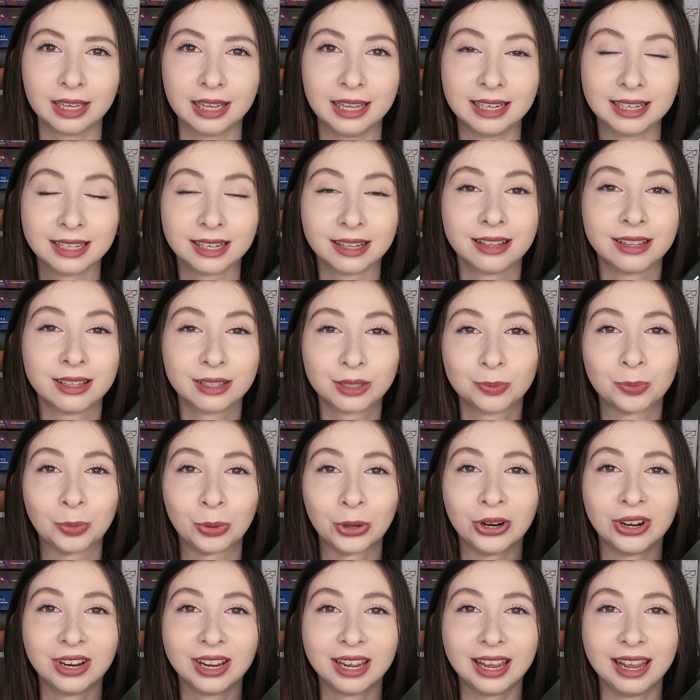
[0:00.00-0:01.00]
in this
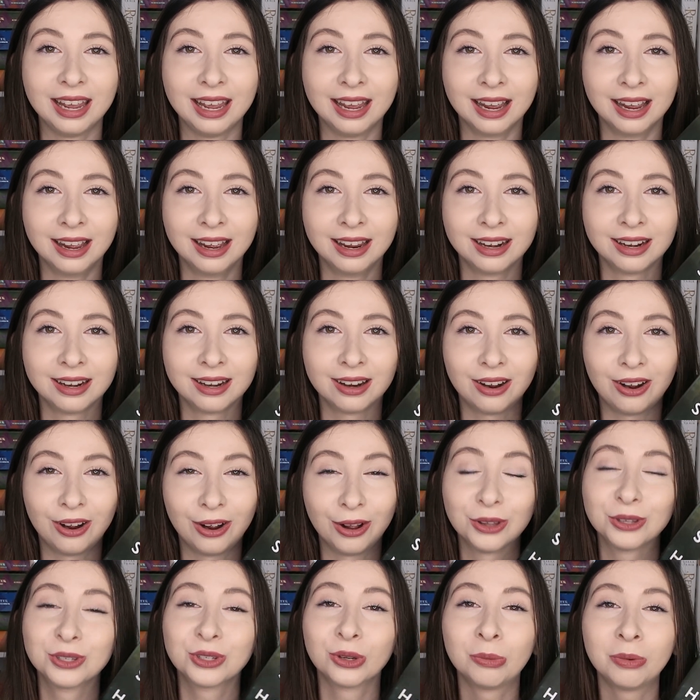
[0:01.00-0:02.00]
book and
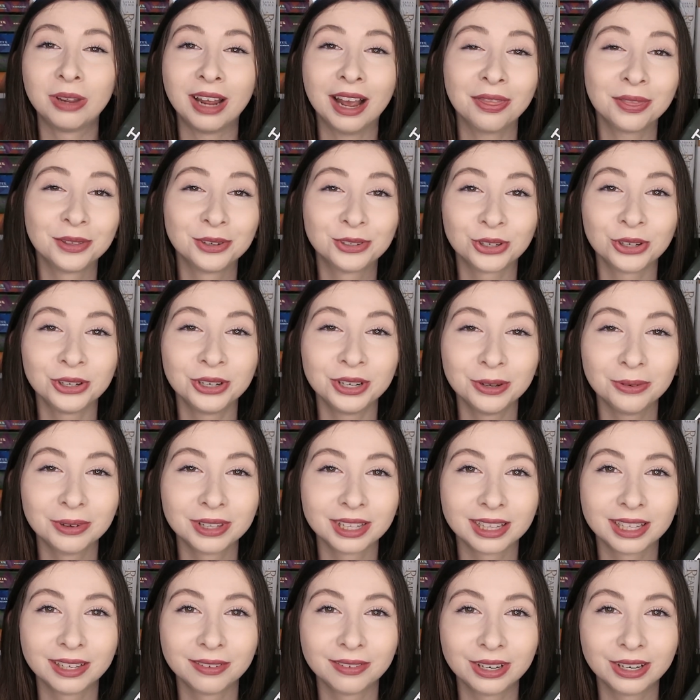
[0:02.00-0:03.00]
also be on the journey
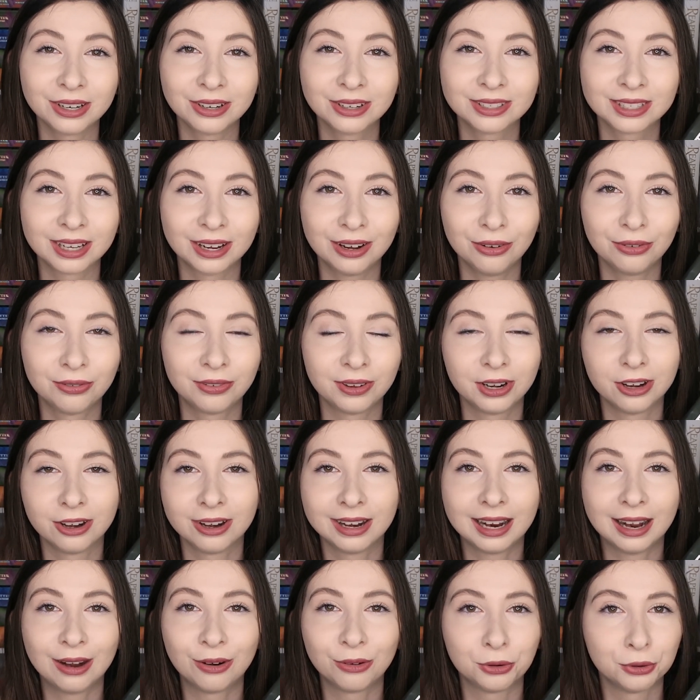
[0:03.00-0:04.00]
with Olivia herself,
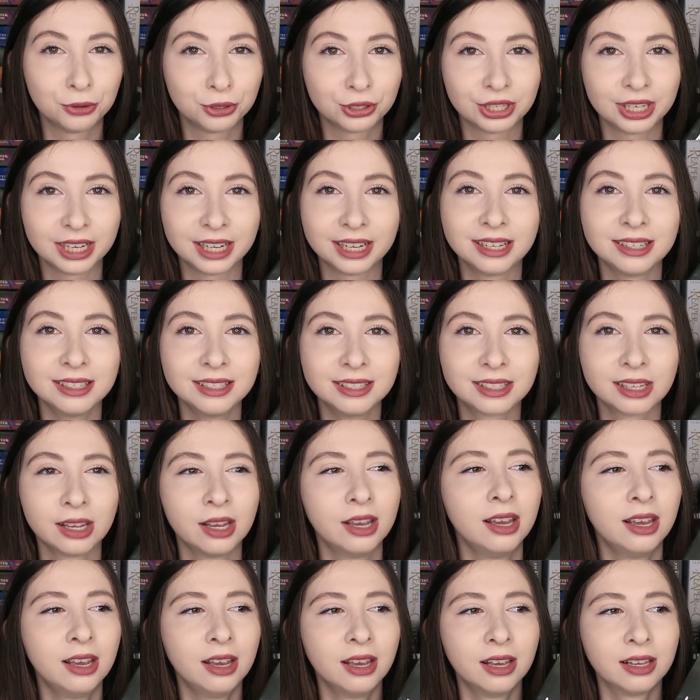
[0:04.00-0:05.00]
figuring out who she is.
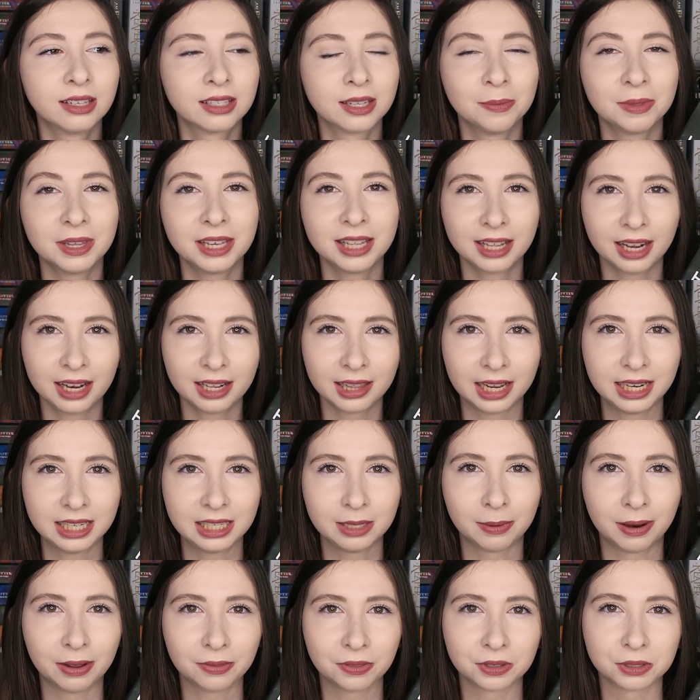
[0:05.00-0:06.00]
Something that I
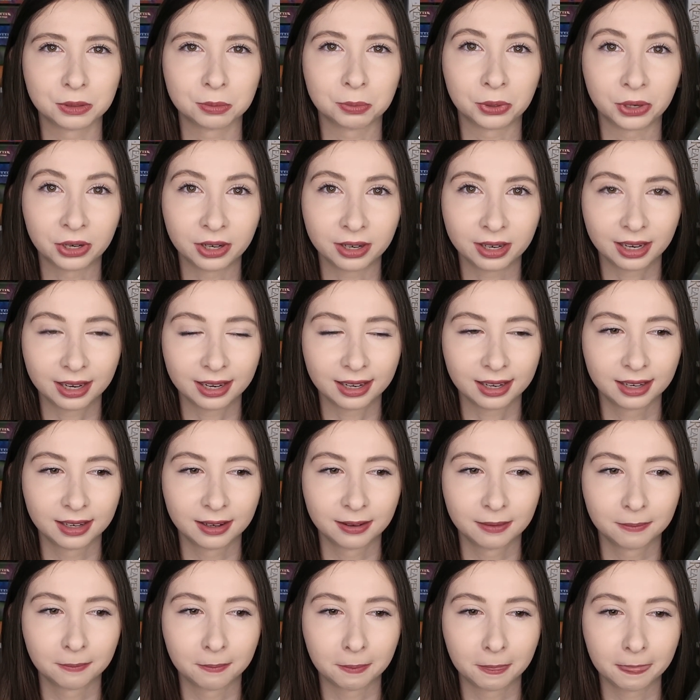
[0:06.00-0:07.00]
liked about this book
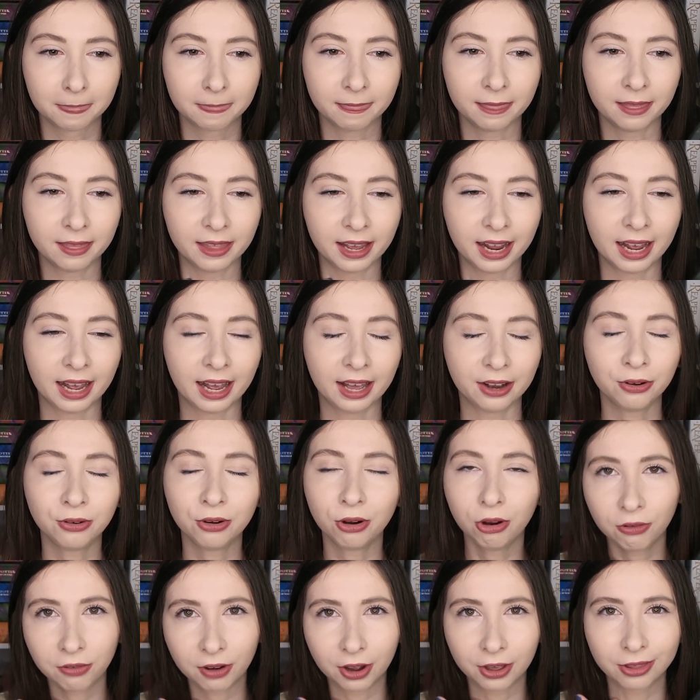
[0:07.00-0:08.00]
that I
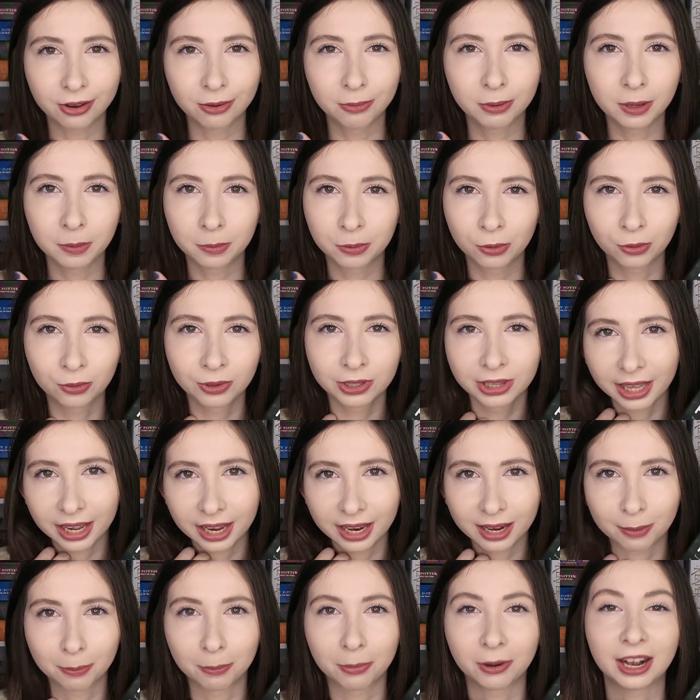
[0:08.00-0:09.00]
don't know if other people would
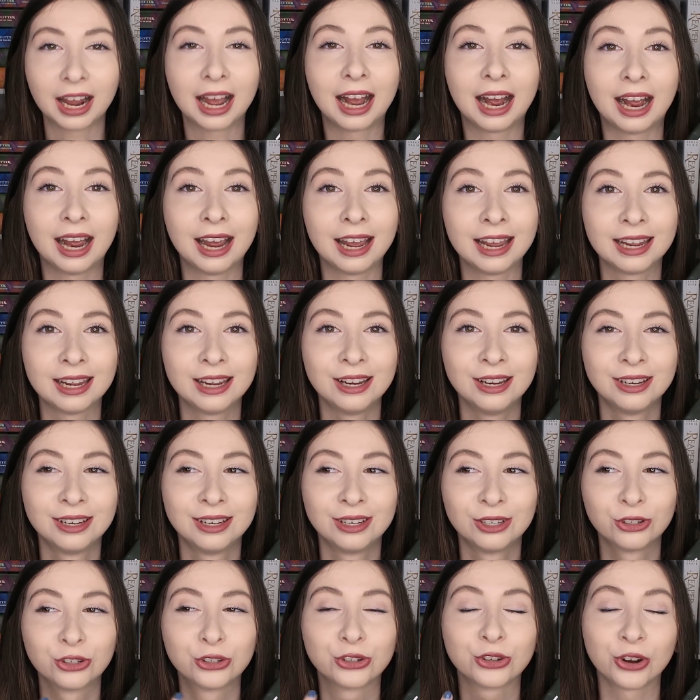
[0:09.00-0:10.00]
like, but I
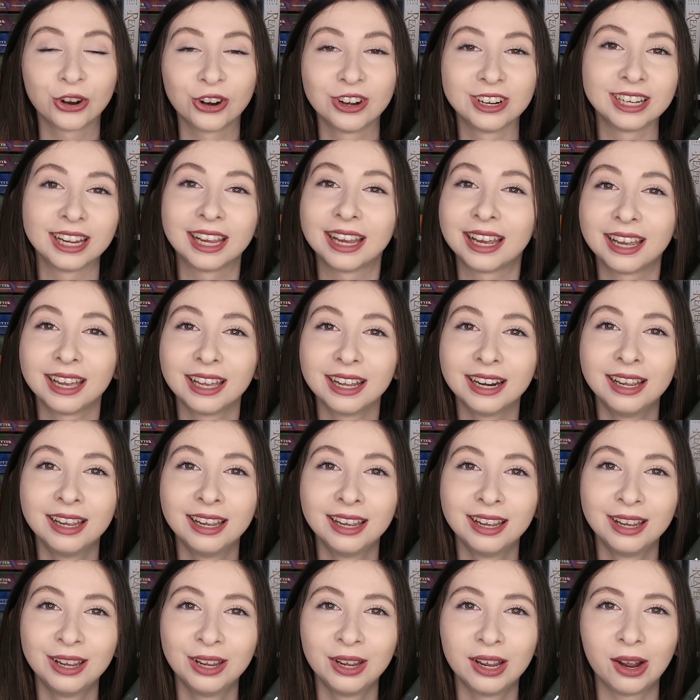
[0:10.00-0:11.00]
sure did,
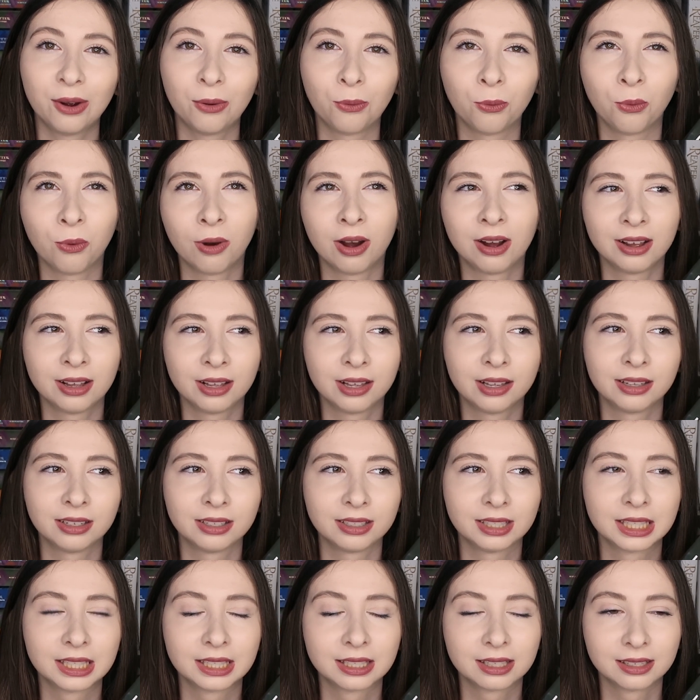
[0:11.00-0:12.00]

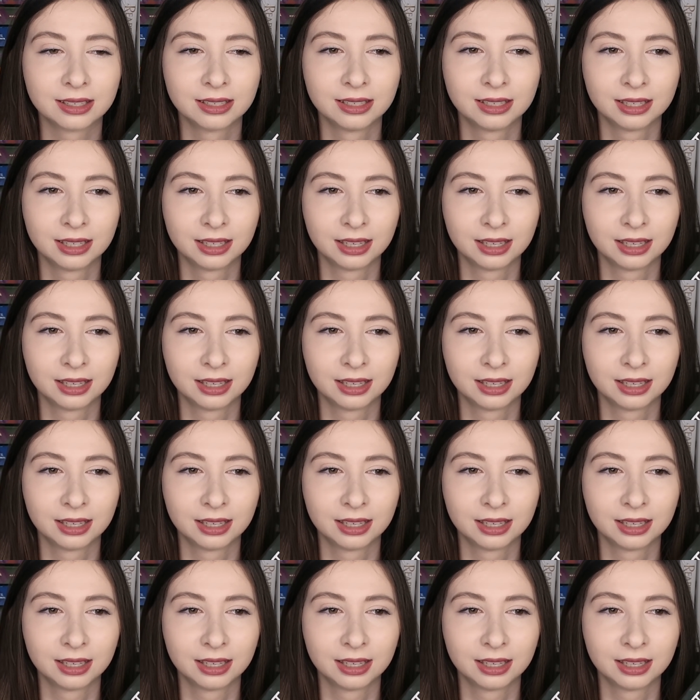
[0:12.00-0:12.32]
was